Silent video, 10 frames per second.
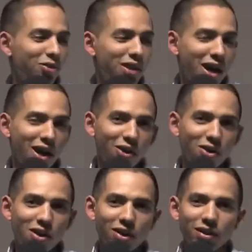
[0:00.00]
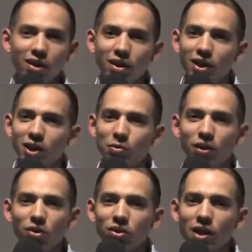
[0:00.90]
a little dialogue, spit
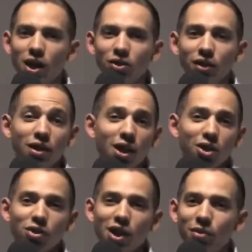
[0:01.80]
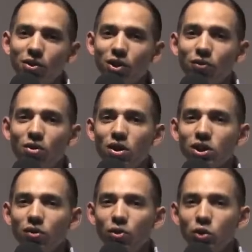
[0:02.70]
a little di diatribe. You know, different
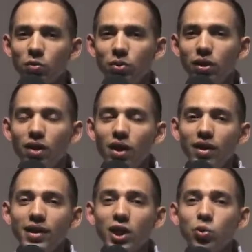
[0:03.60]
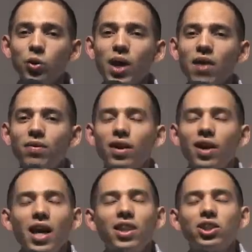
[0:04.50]
artists converge with me. Next week we have
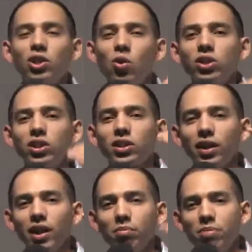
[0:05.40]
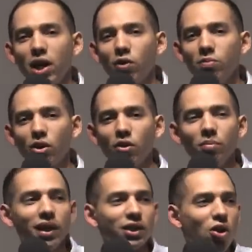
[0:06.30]
the shows are just gonna get better and better.
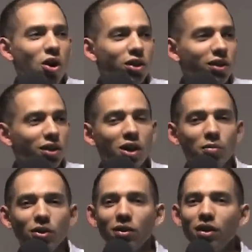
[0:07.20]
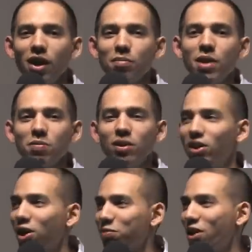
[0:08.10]
Amazing artists are gonna come here, make me
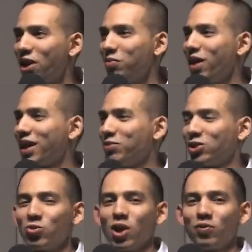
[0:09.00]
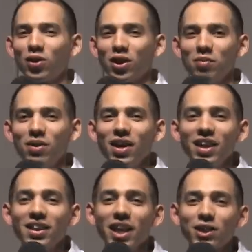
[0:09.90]
look better. I'm like, I'm so grateful to them.
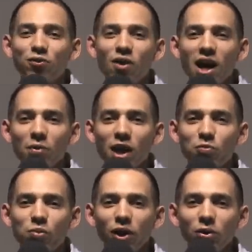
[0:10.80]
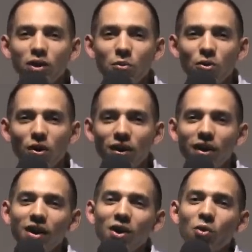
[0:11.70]
Next Friday we have Prelude d'Amour.
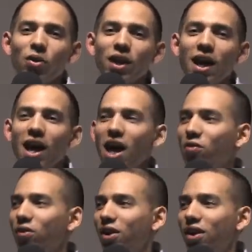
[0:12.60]
We're gonna have